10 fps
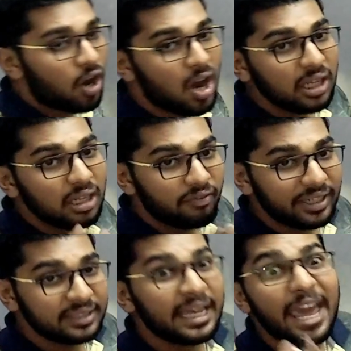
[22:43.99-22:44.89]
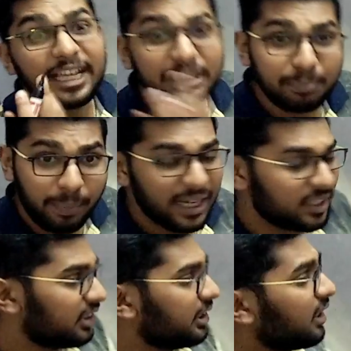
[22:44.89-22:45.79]
or if it is
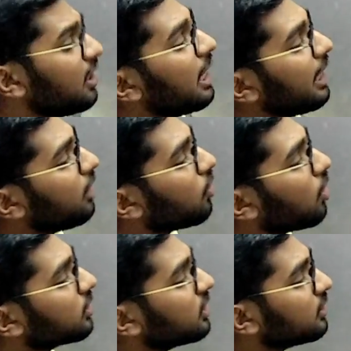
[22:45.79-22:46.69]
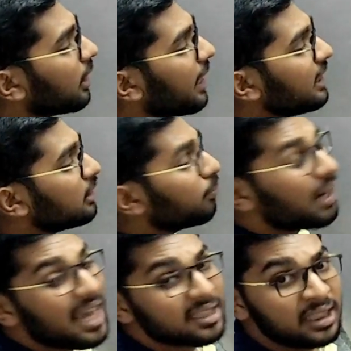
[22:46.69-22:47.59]
expressed, it causes rice
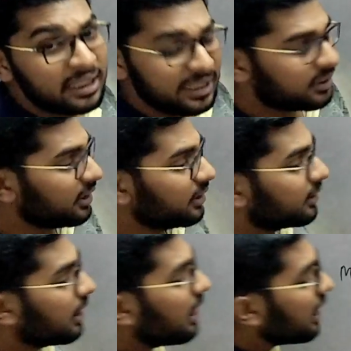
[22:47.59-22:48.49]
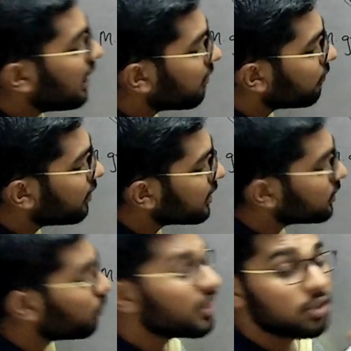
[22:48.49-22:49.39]
blast disease. If they
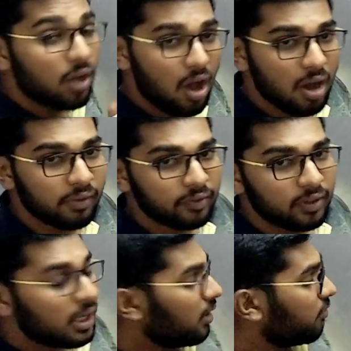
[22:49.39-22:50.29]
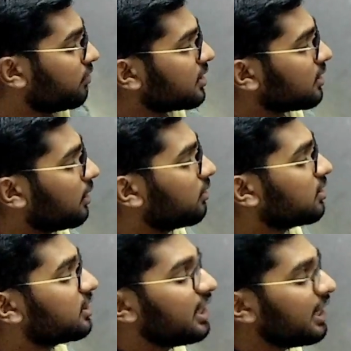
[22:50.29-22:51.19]
switch off, if this
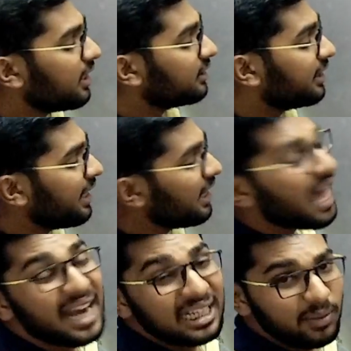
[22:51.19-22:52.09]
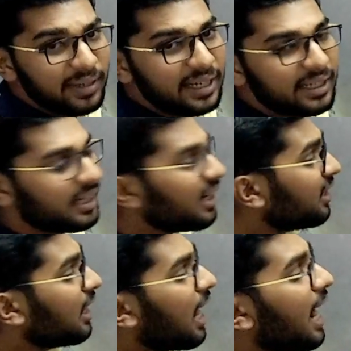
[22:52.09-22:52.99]
gene is
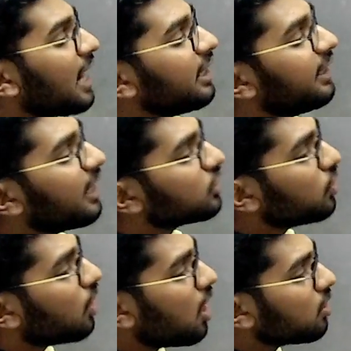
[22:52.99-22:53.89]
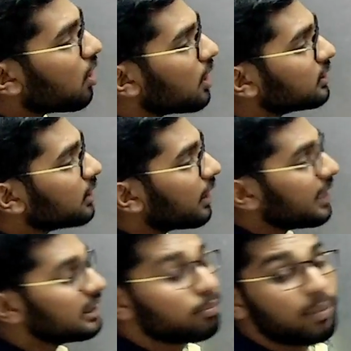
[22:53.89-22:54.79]
deactivated and it does not cause
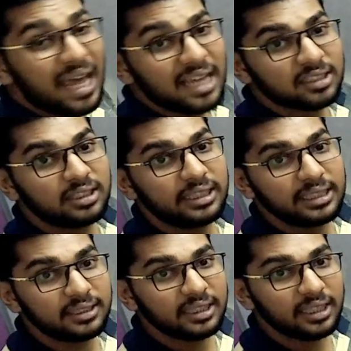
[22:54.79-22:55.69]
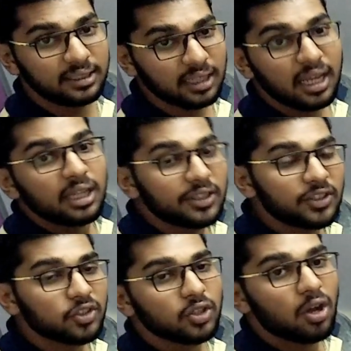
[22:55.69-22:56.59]
rice blast disease,
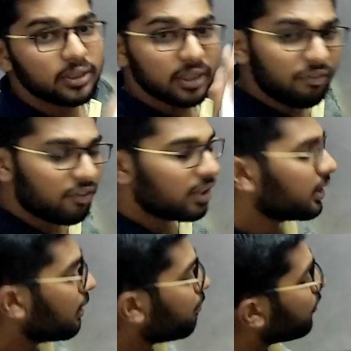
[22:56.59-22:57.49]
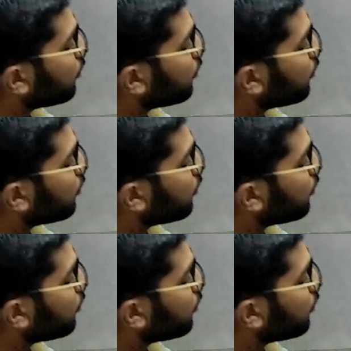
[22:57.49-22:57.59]
this was also further